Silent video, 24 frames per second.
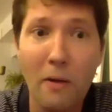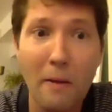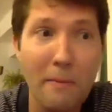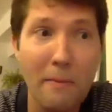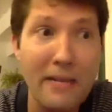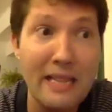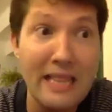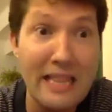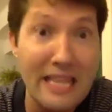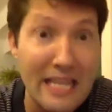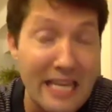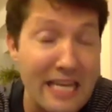I
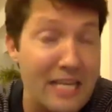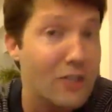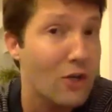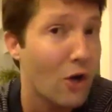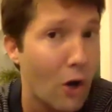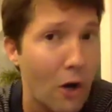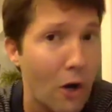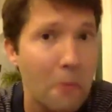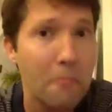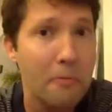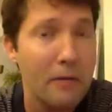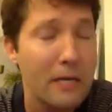mean, these
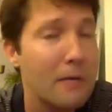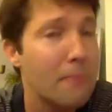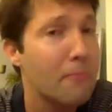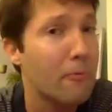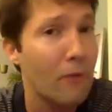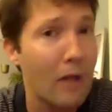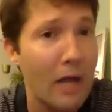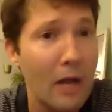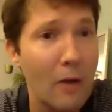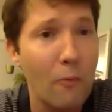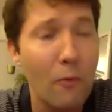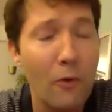are
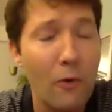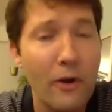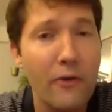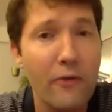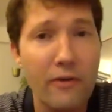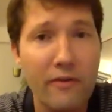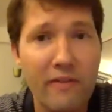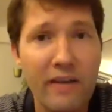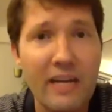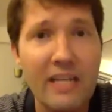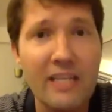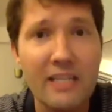people I want to
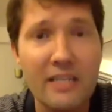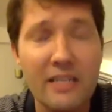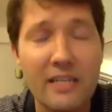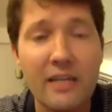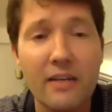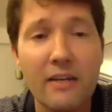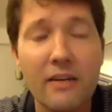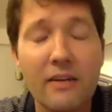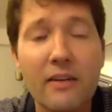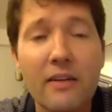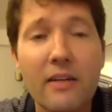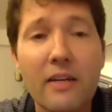invest in,
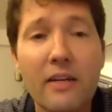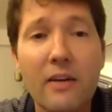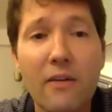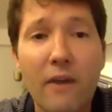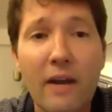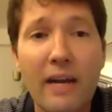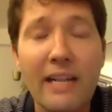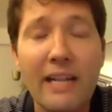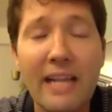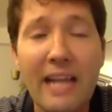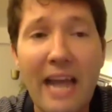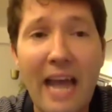
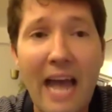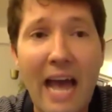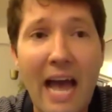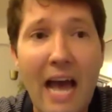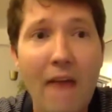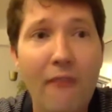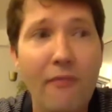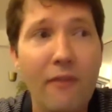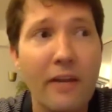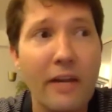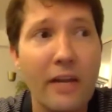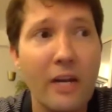right? They
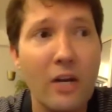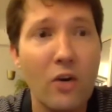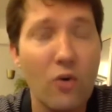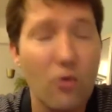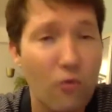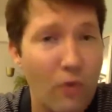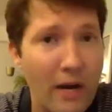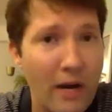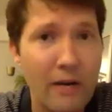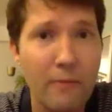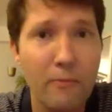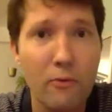have an
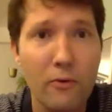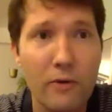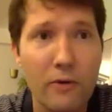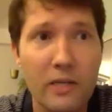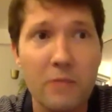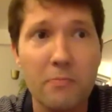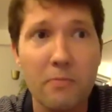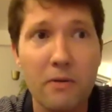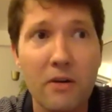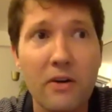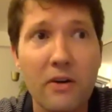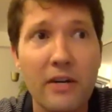incredible
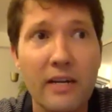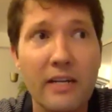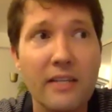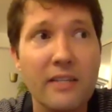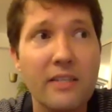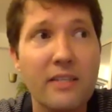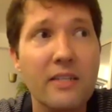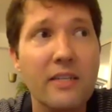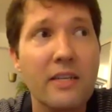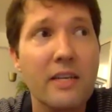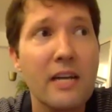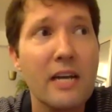
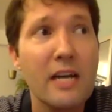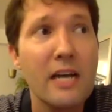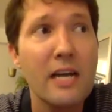experience.